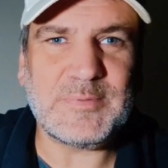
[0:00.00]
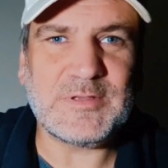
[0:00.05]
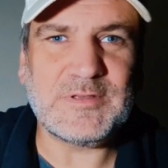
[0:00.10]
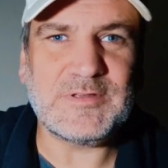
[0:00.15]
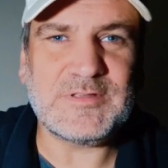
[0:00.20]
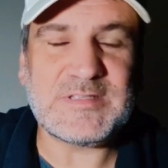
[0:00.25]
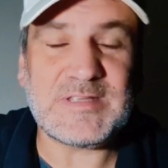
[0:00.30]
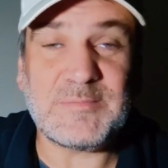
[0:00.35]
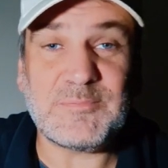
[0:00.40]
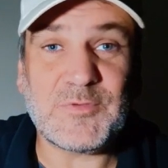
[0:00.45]

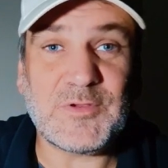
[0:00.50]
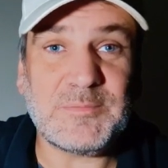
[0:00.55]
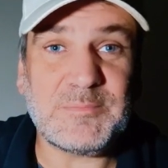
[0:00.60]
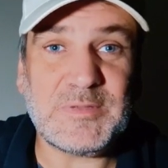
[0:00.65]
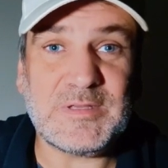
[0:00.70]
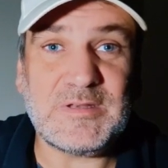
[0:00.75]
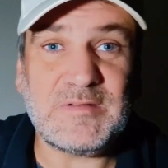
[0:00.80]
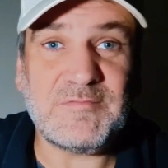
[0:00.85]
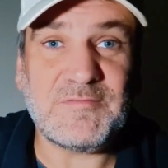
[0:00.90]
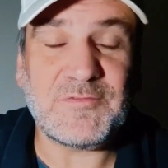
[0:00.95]
because there
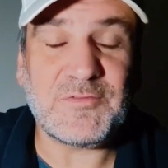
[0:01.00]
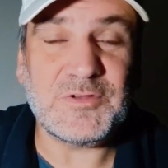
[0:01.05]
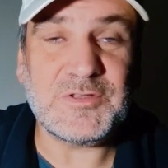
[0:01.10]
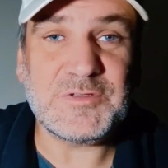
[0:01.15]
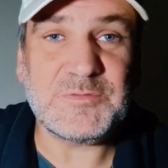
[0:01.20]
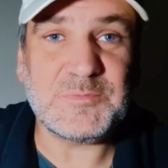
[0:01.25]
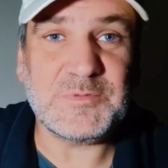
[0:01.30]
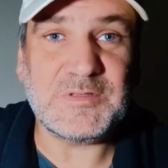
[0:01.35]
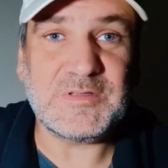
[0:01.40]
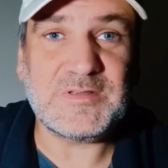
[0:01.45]
might be an
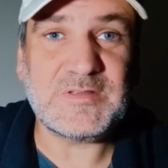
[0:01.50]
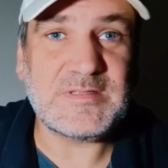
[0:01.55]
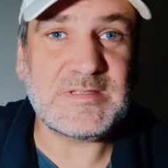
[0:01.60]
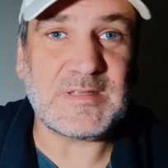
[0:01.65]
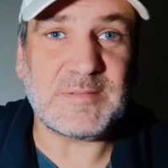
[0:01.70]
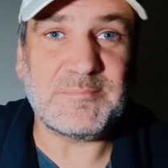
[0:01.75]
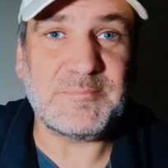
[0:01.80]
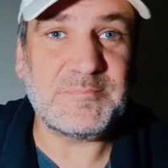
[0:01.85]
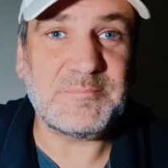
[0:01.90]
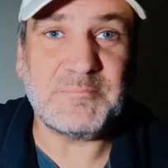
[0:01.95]
infringement
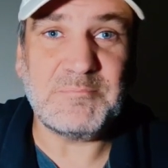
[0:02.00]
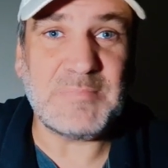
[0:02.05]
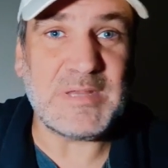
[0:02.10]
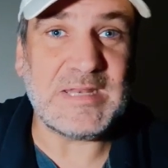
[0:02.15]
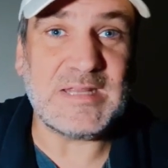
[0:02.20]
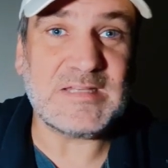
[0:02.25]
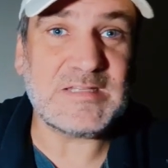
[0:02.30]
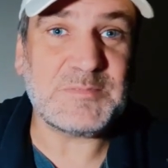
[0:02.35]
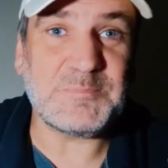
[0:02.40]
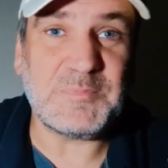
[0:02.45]
some
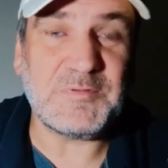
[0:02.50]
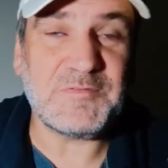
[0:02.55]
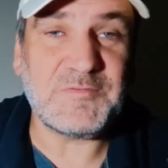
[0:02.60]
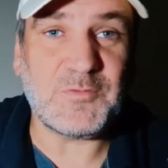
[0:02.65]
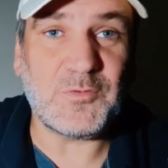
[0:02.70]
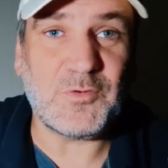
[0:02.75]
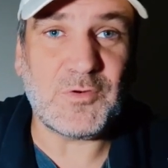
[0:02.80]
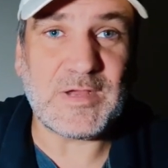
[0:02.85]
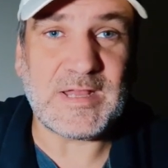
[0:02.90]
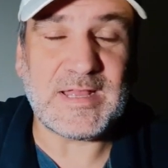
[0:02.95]
minutes
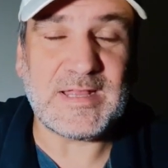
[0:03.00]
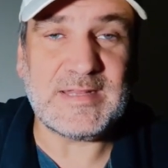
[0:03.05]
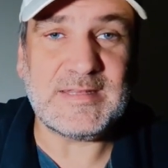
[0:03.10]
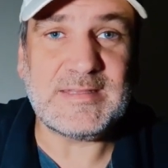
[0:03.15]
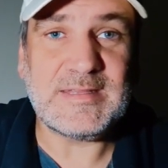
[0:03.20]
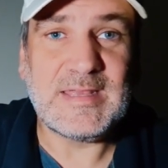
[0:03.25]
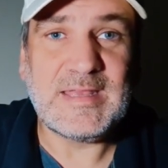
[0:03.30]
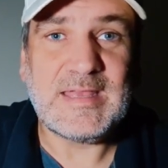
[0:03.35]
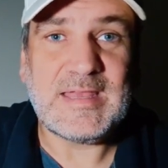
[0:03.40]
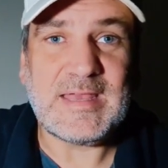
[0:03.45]
beforehand,